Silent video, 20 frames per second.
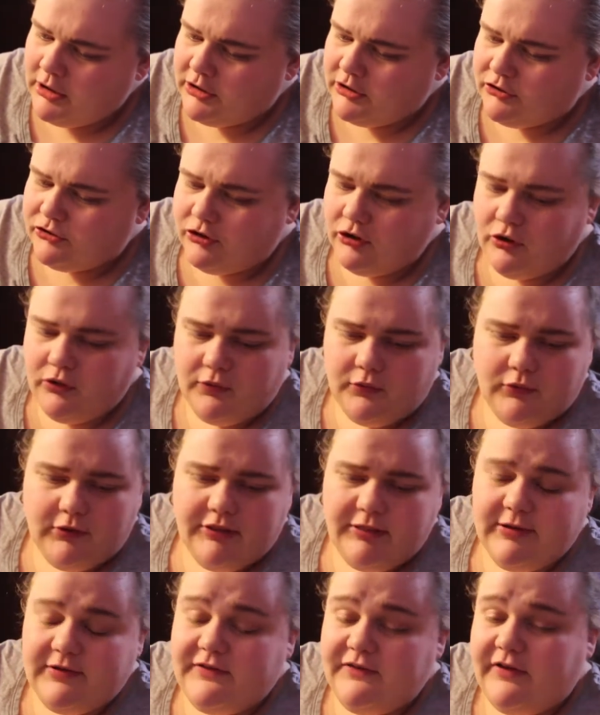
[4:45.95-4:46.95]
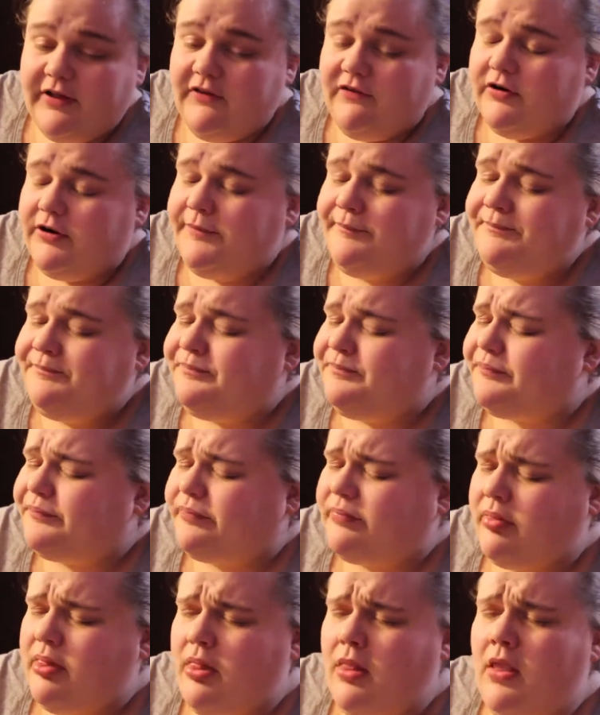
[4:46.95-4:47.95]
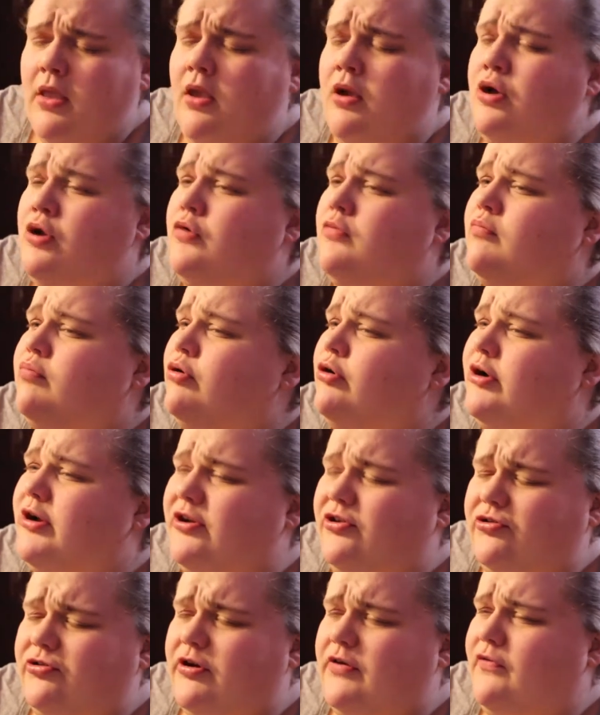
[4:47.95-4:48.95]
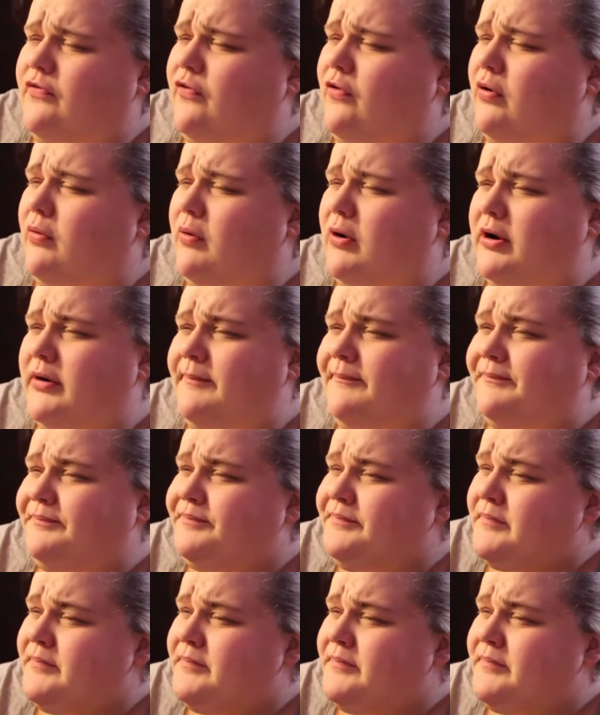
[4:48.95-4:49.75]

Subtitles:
So with this flavor, pretty straightforward,